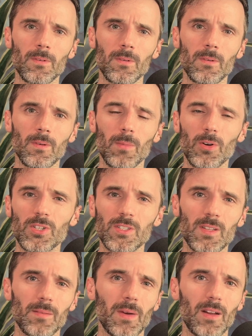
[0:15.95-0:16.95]

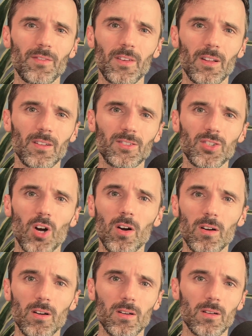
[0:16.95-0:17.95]
Emotions that might feel
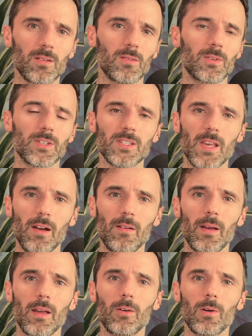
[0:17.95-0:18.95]
dark or
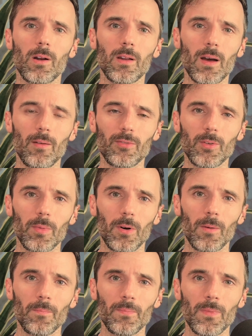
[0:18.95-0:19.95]
scary or
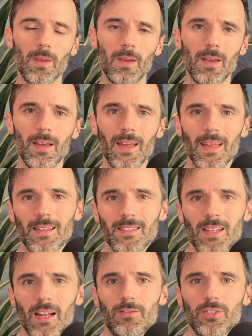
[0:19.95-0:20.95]
uncomfortable,
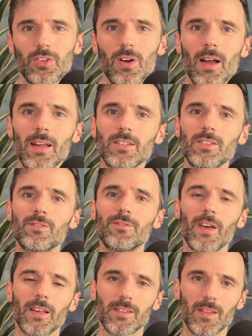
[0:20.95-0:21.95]
instead of trying to
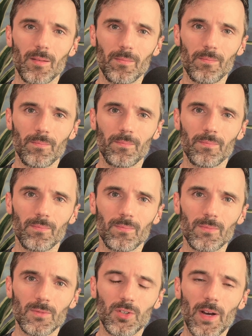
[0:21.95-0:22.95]
fix them,
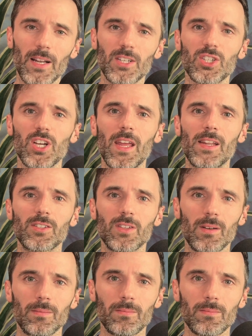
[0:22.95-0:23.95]
try to change
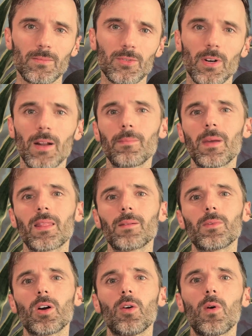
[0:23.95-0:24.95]
them, try to make
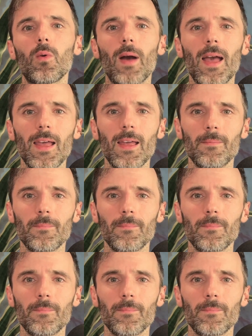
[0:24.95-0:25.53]
them go away,